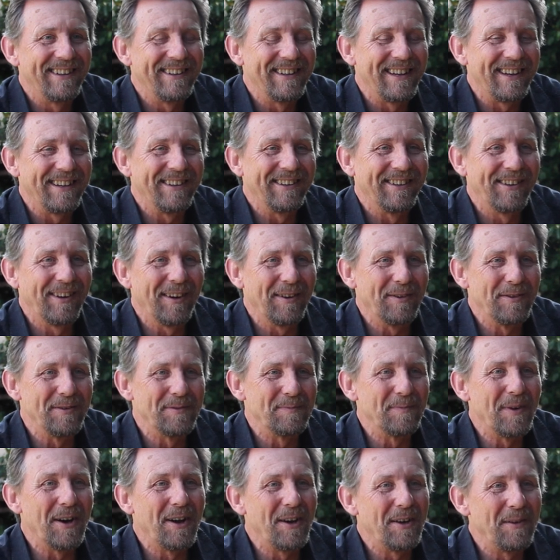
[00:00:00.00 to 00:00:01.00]
and that
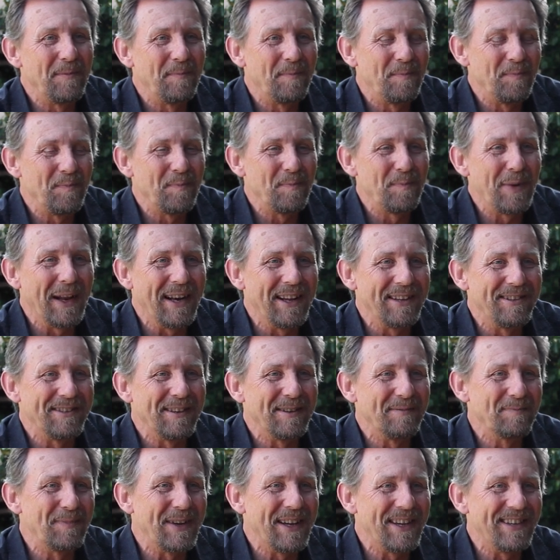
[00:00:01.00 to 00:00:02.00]
includes my
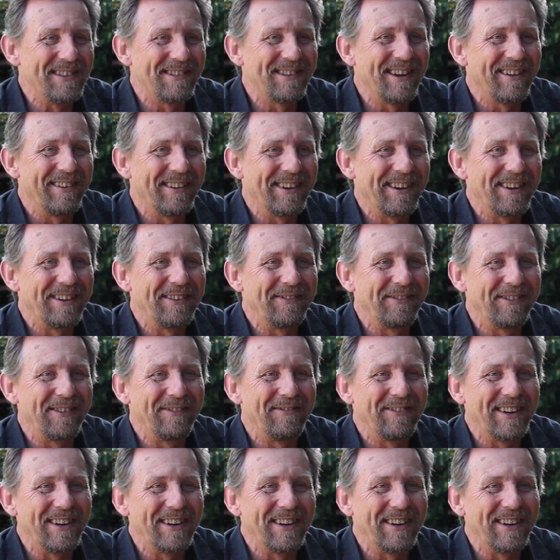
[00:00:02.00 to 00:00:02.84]
pillaging bees going over and